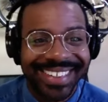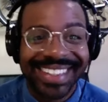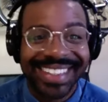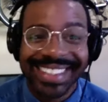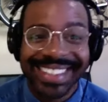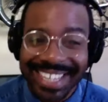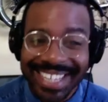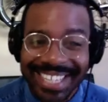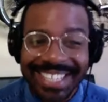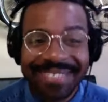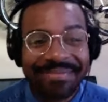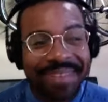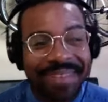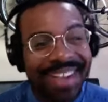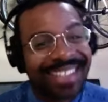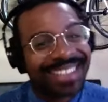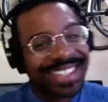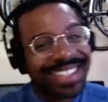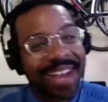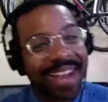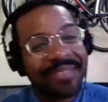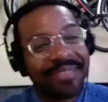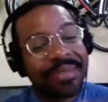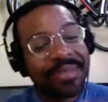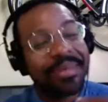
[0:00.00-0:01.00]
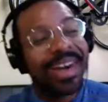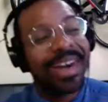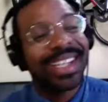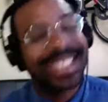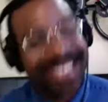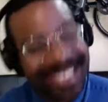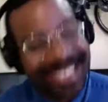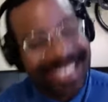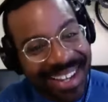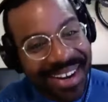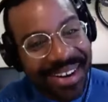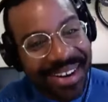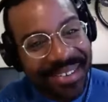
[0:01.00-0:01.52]
Because my time for
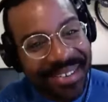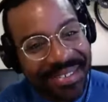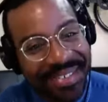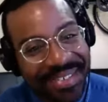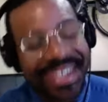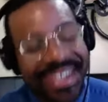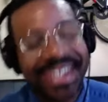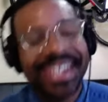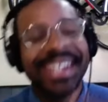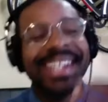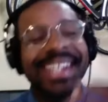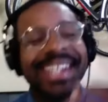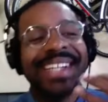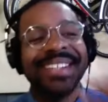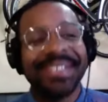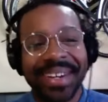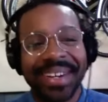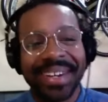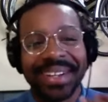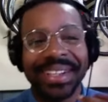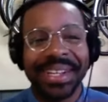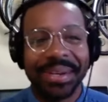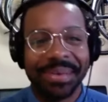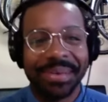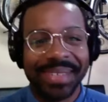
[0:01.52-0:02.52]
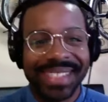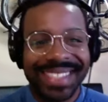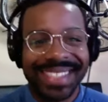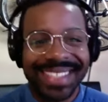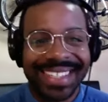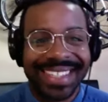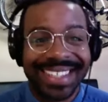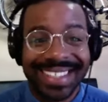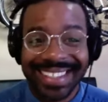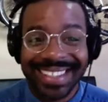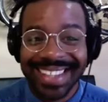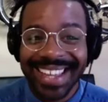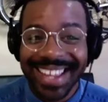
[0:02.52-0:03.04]
myself it's very
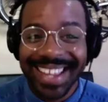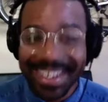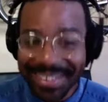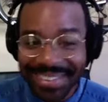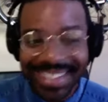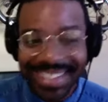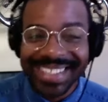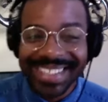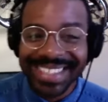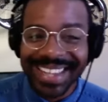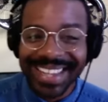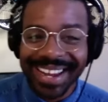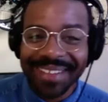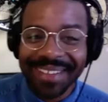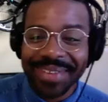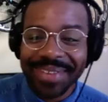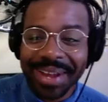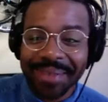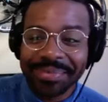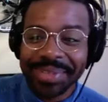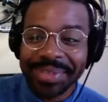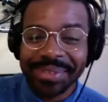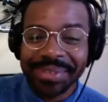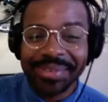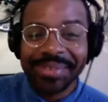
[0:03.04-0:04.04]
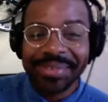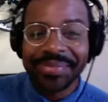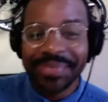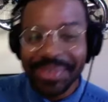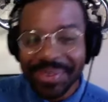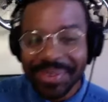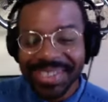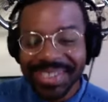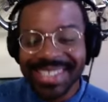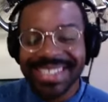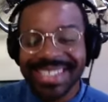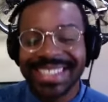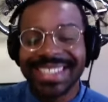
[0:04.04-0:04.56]
limited. And any time that I'm dealing with
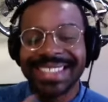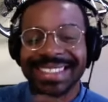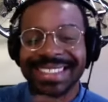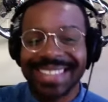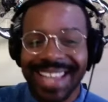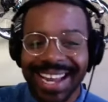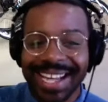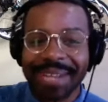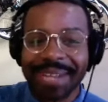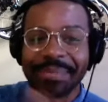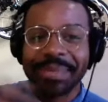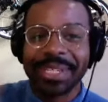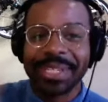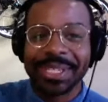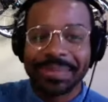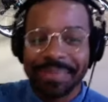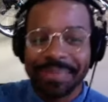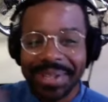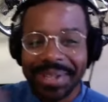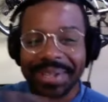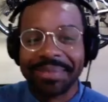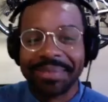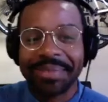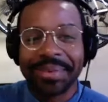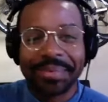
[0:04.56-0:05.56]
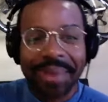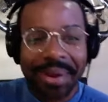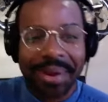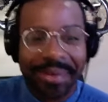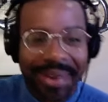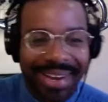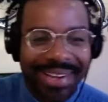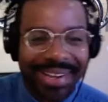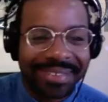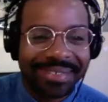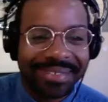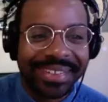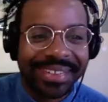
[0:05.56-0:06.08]
foolishness, I could be spending with my
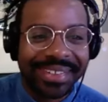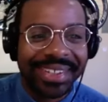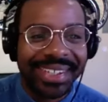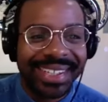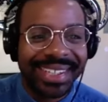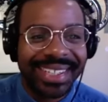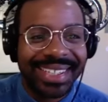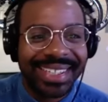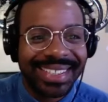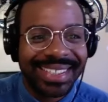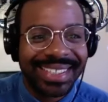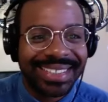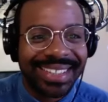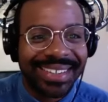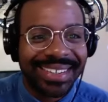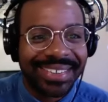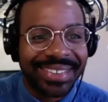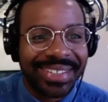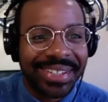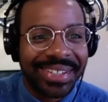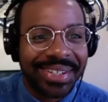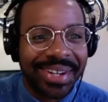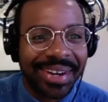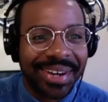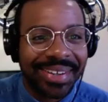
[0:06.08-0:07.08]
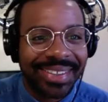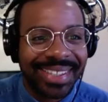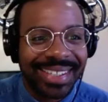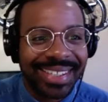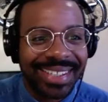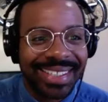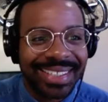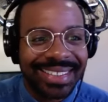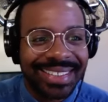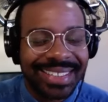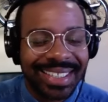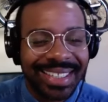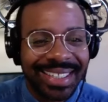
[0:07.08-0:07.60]
wife. So, you know,
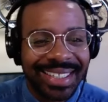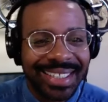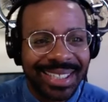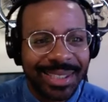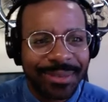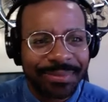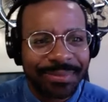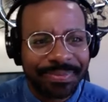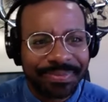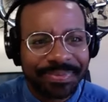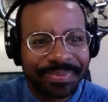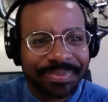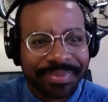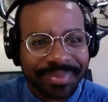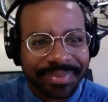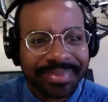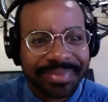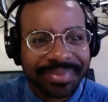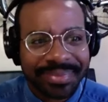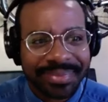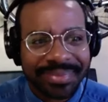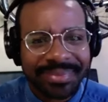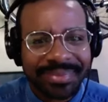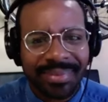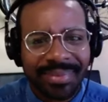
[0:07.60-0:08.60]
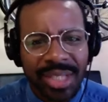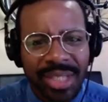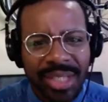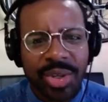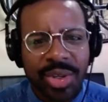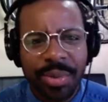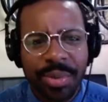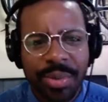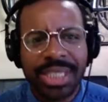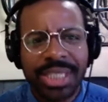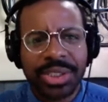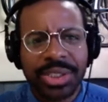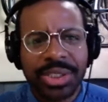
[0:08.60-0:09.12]
there's um so
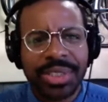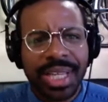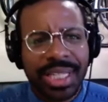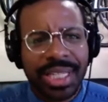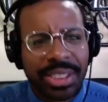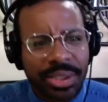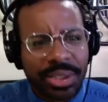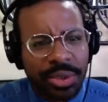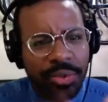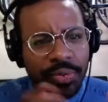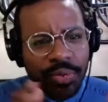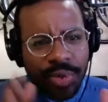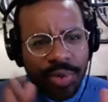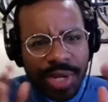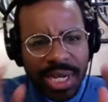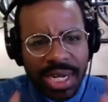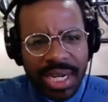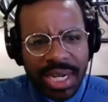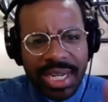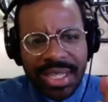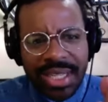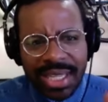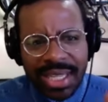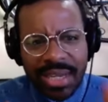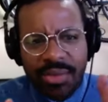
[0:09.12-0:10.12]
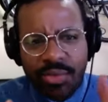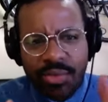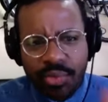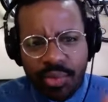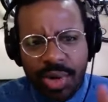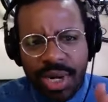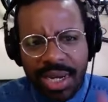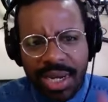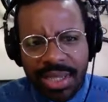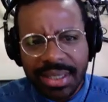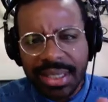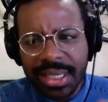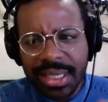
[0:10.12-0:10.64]
make sure that you're really,
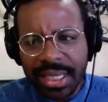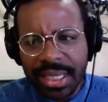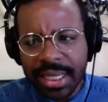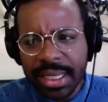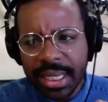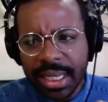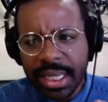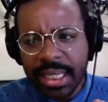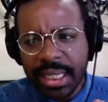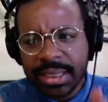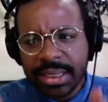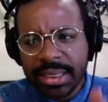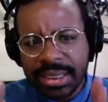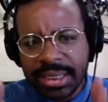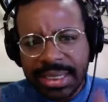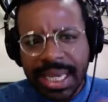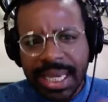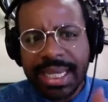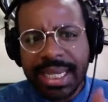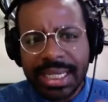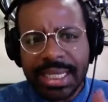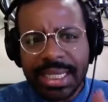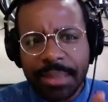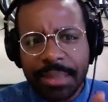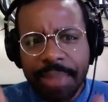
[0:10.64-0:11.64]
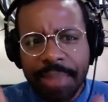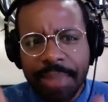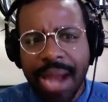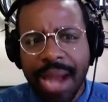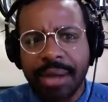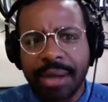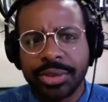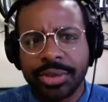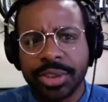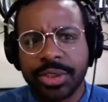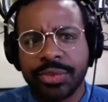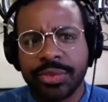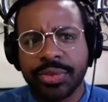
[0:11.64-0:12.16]
really setting the
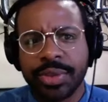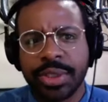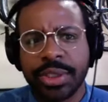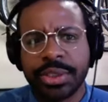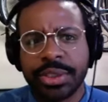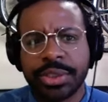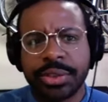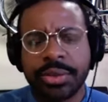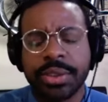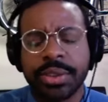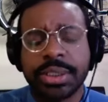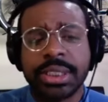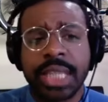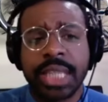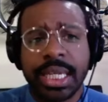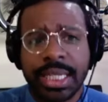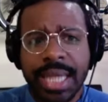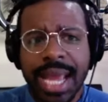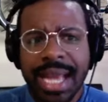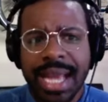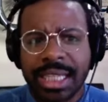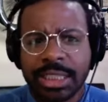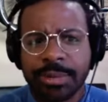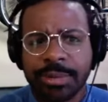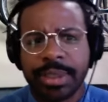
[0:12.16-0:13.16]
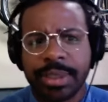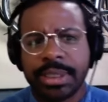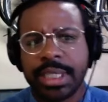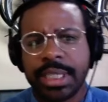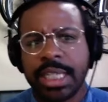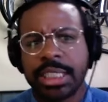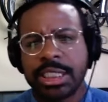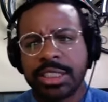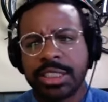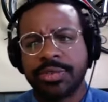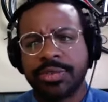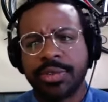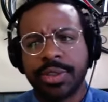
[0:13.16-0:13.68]
boundaries for your students and
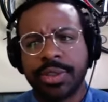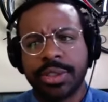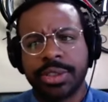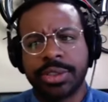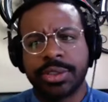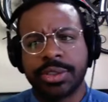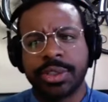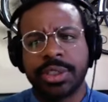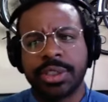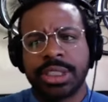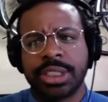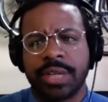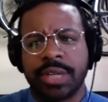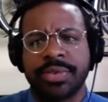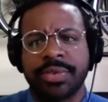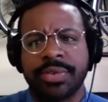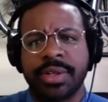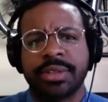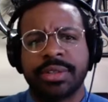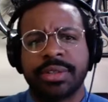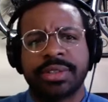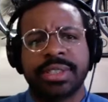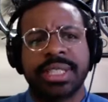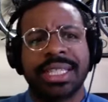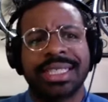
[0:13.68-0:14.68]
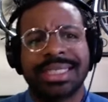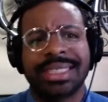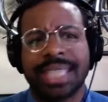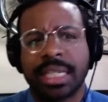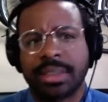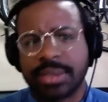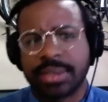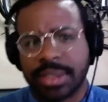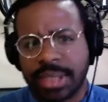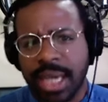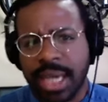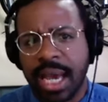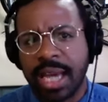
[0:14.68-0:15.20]
expectations for your students if there's things
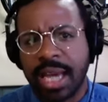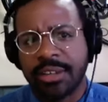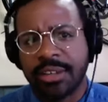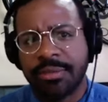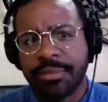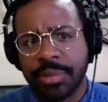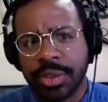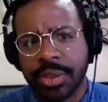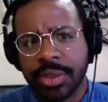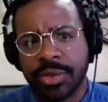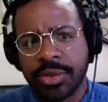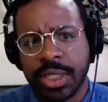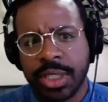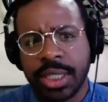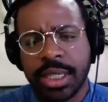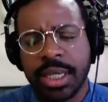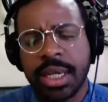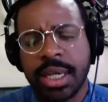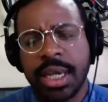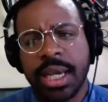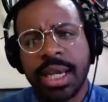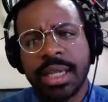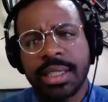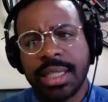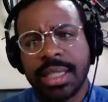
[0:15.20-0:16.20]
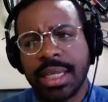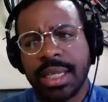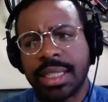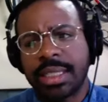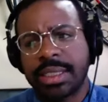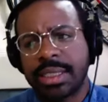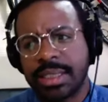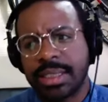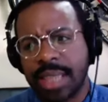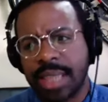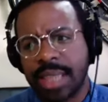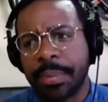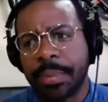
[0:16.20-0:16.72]
outside of music that is
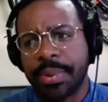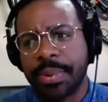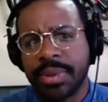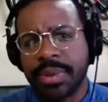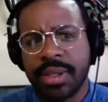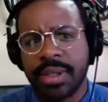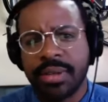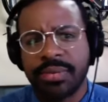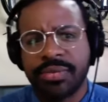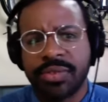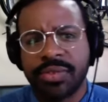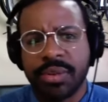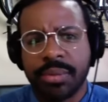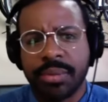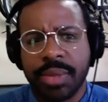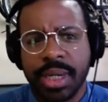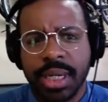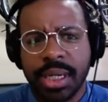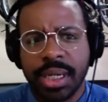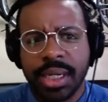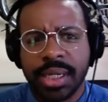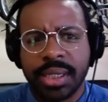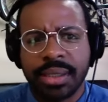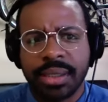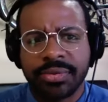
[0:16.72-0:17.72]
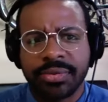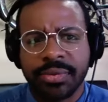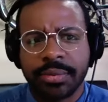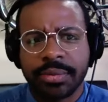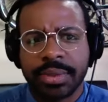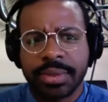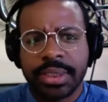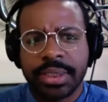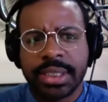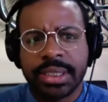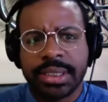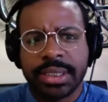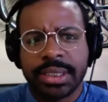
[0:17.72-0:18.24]
stopping them from uh from
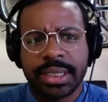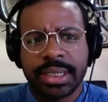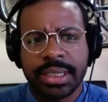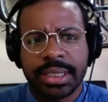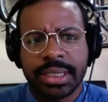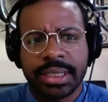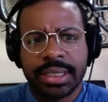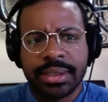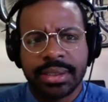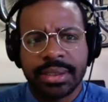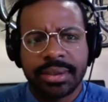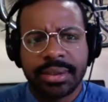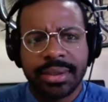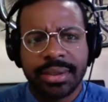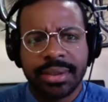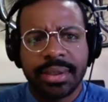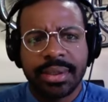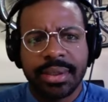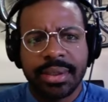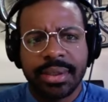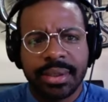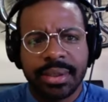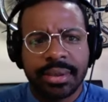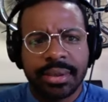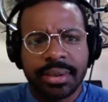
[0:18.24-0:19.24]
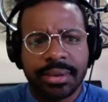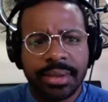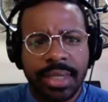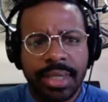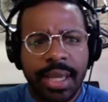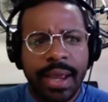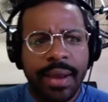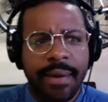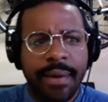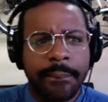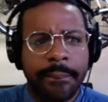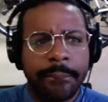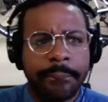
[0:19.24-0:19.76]
succeeding.
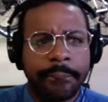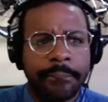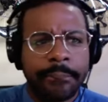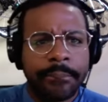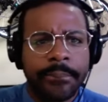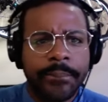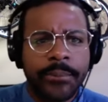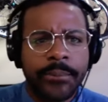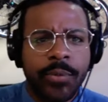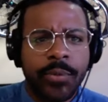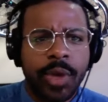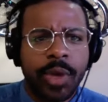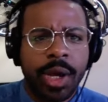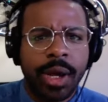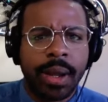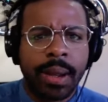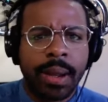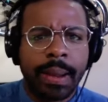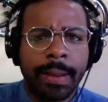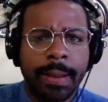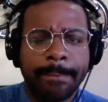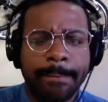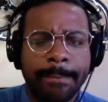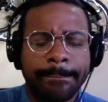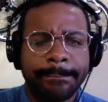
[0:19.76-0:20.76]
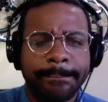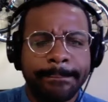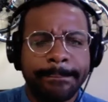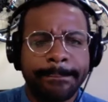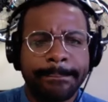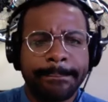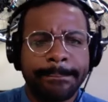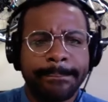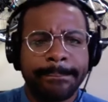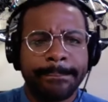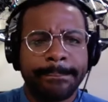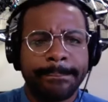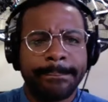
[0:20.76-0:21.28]
Yeah. Um
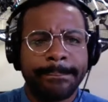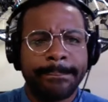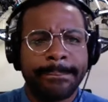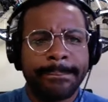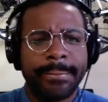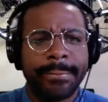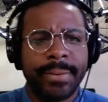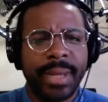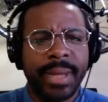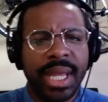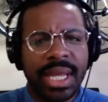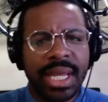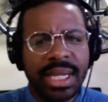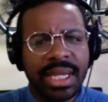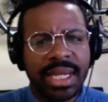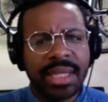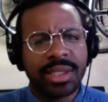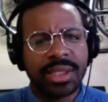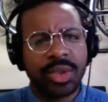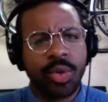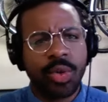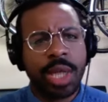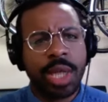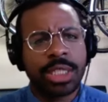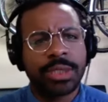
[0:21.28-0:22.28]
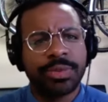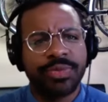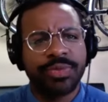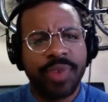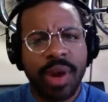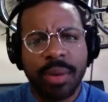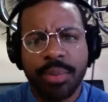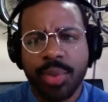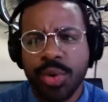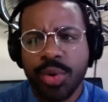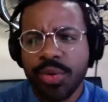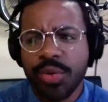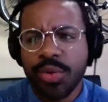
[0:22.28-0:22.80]
any other questions before
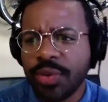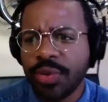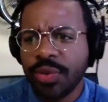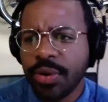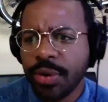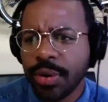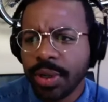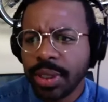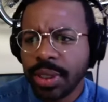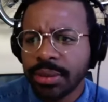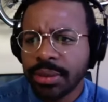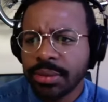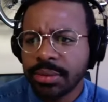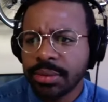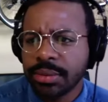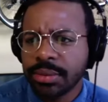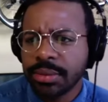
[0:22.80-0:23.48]
I move forward?